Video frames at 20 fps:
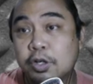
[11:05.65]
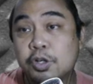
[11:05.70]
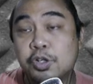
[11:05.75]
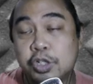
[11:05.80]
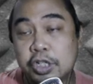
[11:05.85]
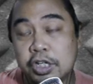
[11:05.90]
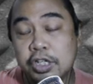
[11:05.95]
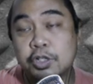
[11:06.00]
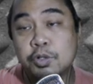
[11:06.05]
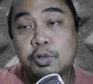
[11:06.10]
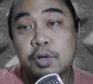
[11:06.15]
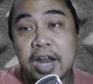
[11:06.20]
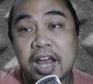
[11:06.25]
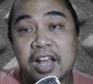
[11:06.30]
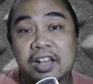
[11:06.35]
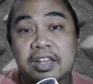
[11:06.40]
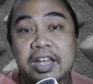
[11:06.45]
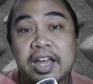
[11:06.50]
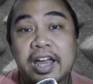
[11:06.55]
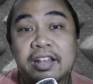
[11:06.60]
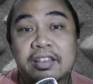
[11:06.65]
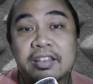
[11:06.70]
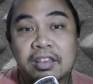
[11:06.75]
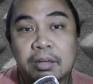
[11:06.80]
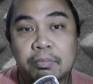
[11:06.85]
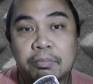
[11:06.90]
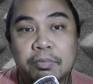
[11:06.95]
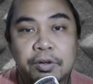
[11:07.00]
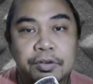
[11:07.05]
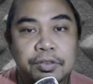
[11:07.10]
She's ranked at
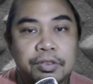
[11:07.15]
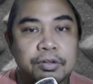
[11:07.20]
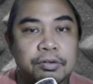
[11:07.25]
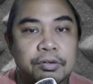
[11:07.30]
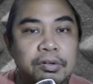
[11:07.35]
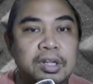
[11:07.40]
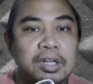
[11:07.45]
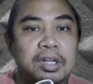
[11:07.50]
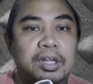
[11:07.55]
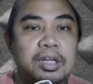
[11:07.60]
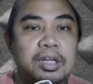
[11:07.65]
number three.